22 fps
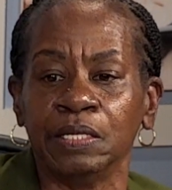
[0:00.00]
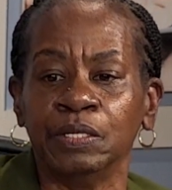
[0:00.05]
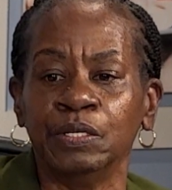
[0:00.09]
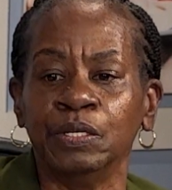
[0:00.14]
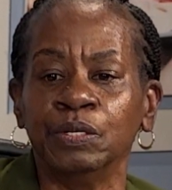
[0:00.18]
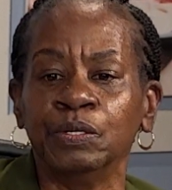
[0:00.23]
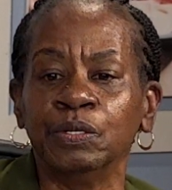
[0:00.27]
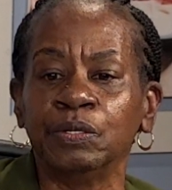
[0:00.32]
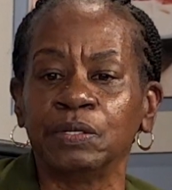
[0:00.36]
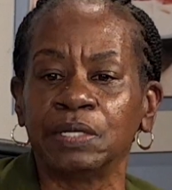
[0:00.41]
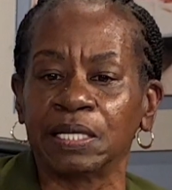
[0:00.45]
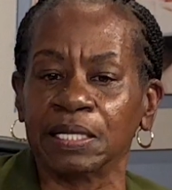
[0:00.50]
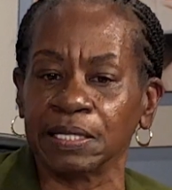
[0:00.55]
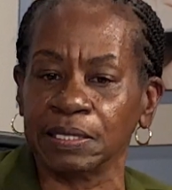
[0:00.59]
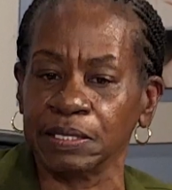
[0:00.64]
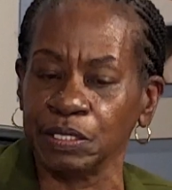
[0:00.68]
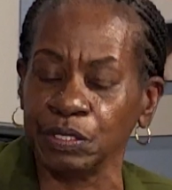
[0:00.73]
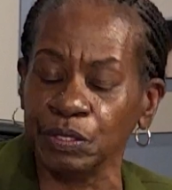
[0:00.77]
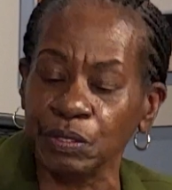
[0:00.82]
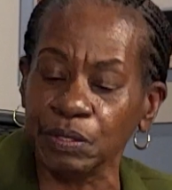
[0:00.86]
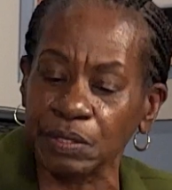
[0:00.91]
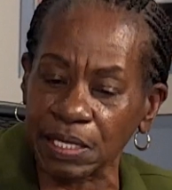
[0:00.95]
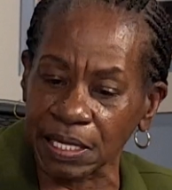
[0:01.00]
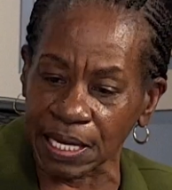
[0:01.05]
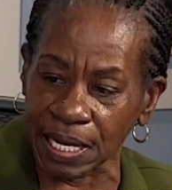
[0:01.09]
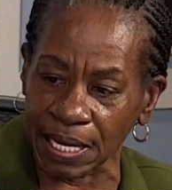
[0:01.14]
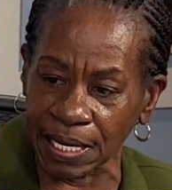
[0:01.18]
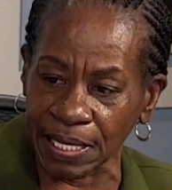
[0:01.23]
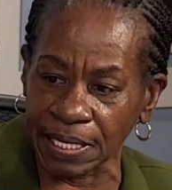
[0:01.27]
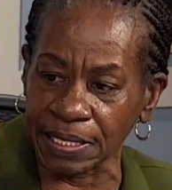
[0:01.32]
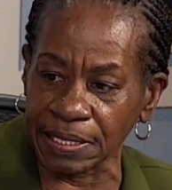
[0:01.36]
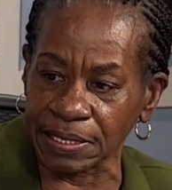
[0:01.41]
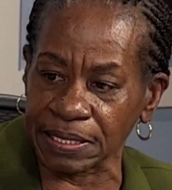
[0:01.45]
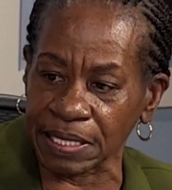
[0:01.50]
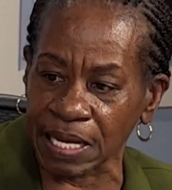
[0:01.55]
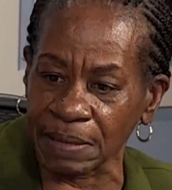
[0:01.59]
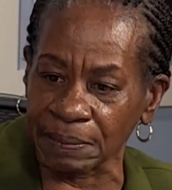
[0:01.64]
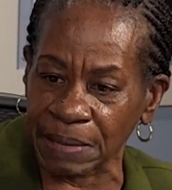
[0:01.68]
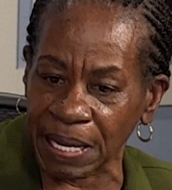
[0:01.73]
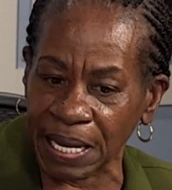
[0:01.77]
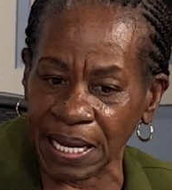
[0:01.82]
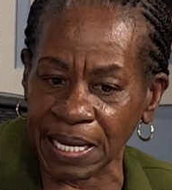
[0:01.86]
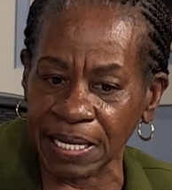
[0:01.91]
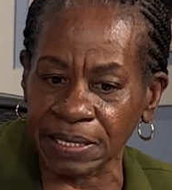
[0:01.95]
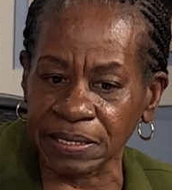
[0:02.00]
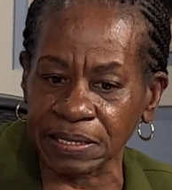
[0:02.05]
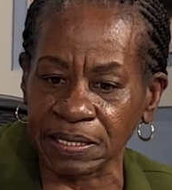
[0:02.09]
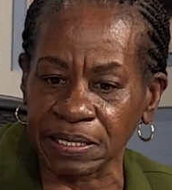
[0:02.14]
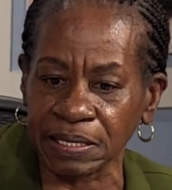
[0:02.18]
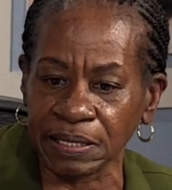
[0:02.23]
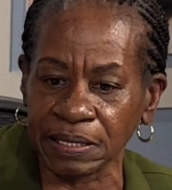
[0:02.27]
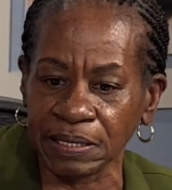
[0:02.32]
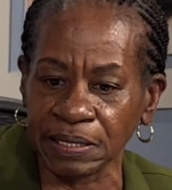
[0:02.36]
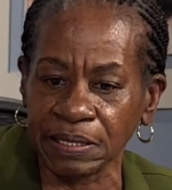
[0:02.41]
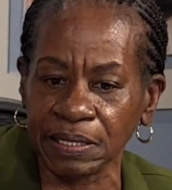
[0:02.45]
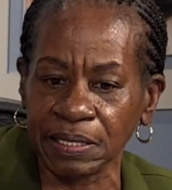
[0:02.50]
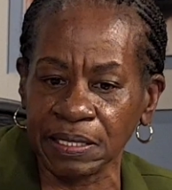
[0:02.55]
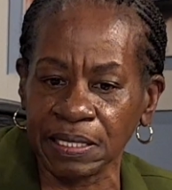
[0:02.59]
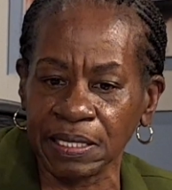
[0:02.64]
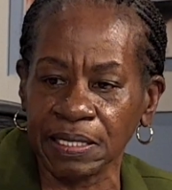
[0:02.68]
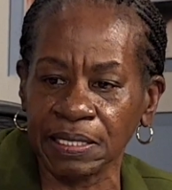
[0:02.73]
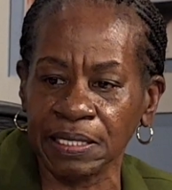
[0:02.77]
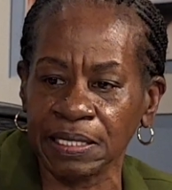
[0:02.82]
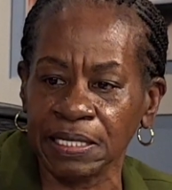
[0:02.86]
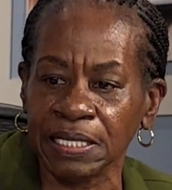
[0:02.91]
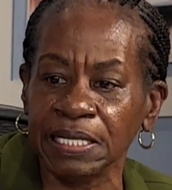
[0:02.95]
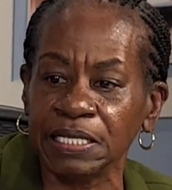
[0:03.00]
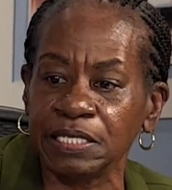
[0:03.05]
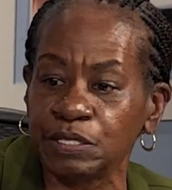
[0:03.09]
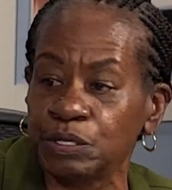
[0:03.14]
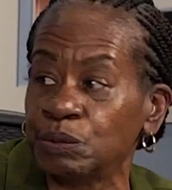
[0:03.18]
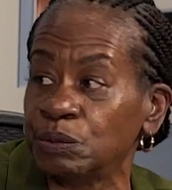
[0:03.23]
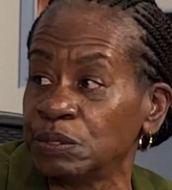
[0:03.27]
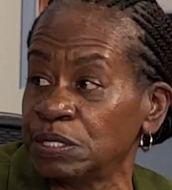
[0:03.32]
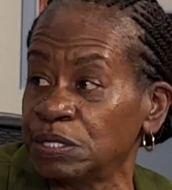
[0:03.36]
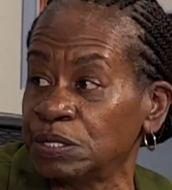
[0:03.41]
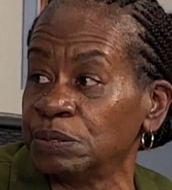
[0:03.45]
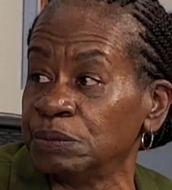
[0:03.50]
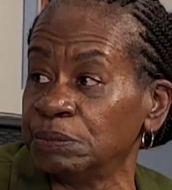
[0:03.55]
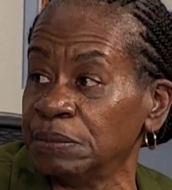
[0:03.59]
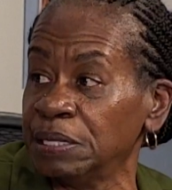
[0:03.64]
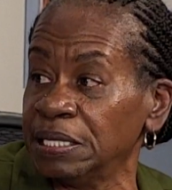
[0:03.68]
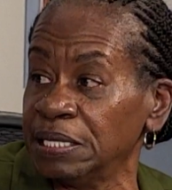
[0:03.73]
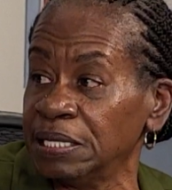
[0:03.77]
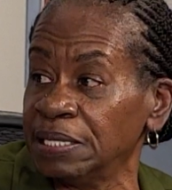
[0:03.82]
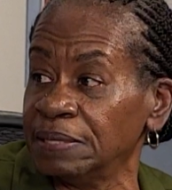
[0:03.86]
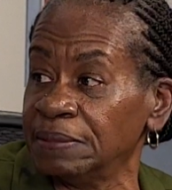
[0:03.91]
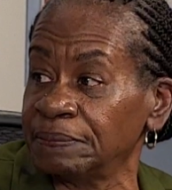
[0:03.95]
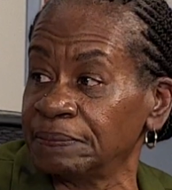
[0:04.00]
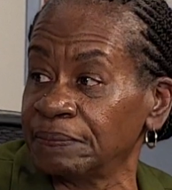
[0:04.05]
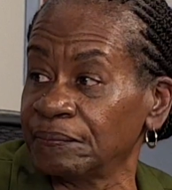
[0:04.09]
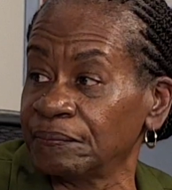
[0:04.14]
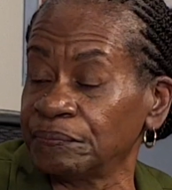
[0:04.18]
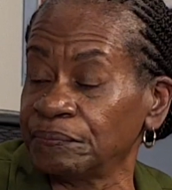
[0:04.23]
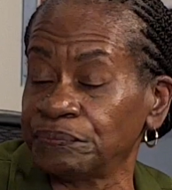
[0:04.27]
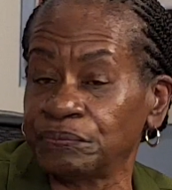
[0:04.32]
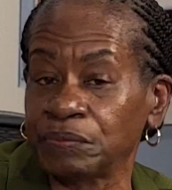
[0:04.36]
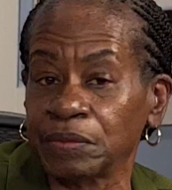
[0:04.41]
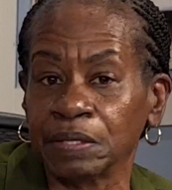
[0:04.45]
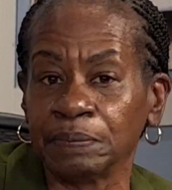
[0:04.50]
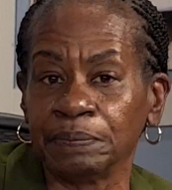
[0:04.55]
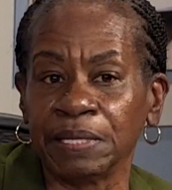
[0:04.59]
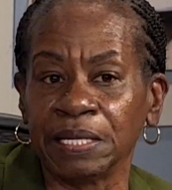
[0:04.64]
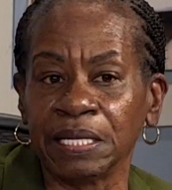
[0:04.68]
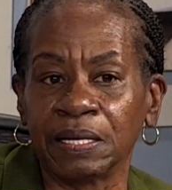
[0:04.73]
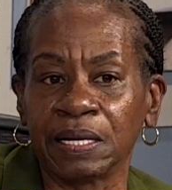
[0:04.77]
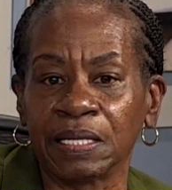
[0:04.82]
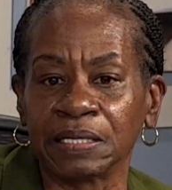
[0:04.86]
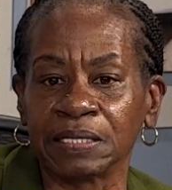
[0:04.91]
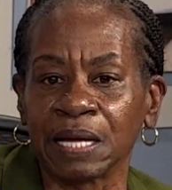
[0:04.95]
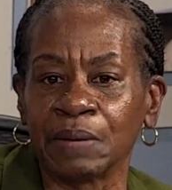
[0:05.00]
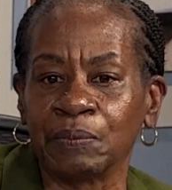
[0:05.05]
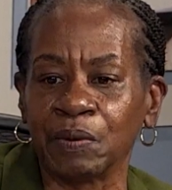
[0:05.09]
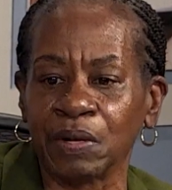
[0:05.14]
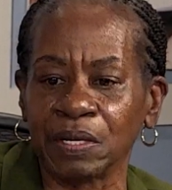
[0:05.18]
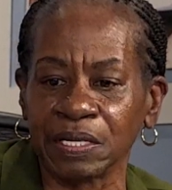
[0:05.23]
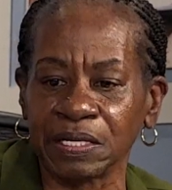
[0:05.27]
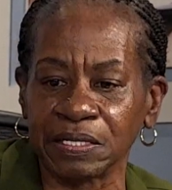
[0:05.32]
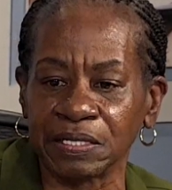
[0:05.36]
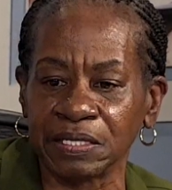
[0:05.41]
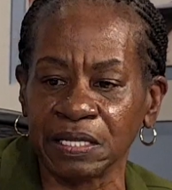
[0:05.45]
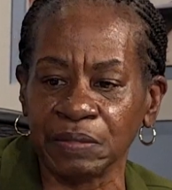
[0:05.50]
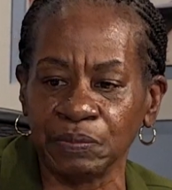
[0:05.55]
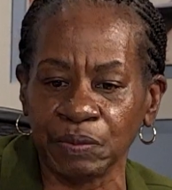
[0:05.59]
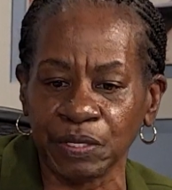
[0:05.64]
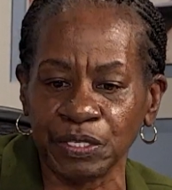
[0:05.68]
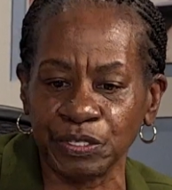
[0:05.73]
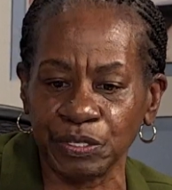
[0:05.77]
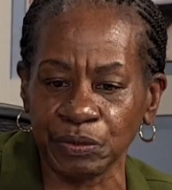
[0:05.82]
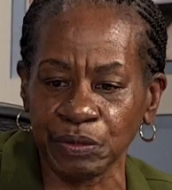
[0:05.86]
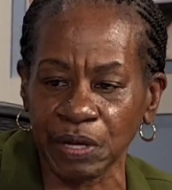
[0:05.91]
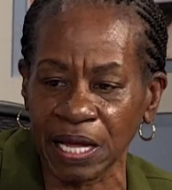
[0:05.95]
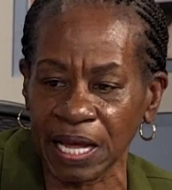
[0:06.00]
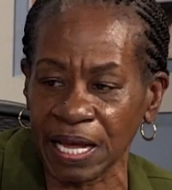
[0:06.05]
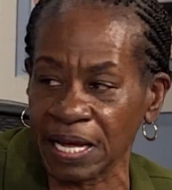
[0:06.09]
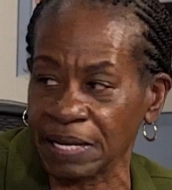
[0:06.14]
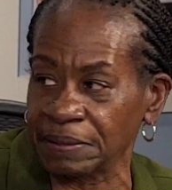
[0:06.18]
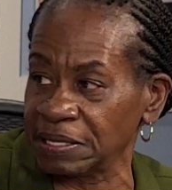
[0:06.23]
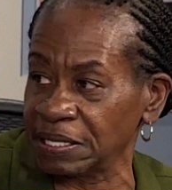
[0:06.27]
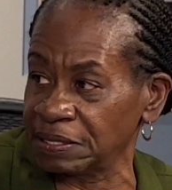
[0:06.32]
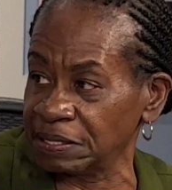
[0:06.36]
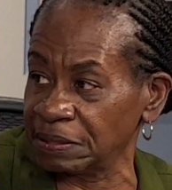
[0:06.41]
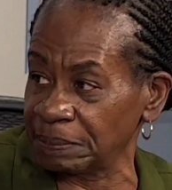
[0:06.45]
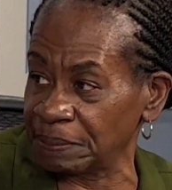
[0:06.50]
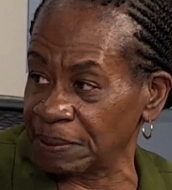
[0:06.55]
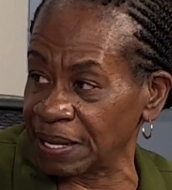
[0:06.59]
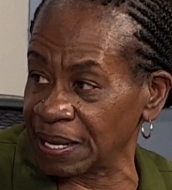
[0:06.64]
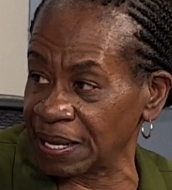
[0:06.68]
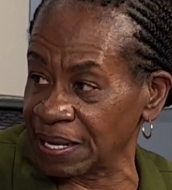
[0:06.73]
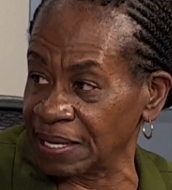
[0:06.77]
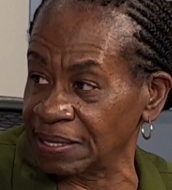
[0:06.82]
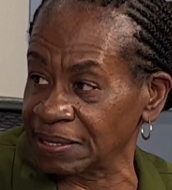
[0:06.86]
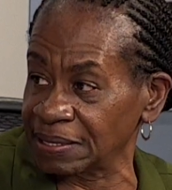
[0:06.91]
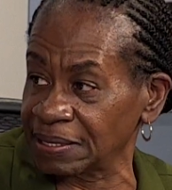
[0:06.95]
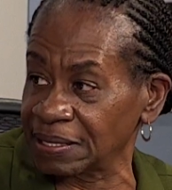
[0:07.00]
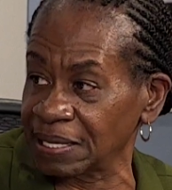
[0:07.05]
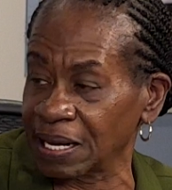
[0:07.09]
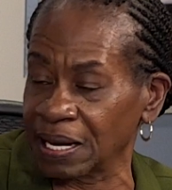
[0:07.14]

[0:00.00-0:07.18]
New clients, I'm asking, at least do a Zoom meeting, because I want to see what you had in the past.